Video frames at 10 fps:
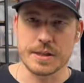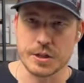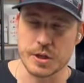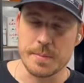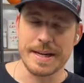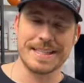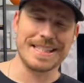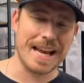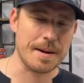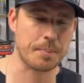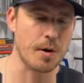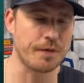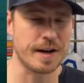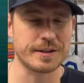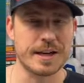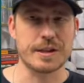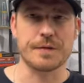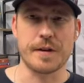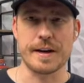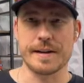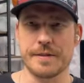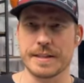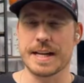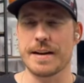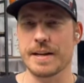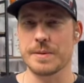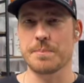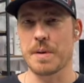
there's so many scam profiles out there for any of us out here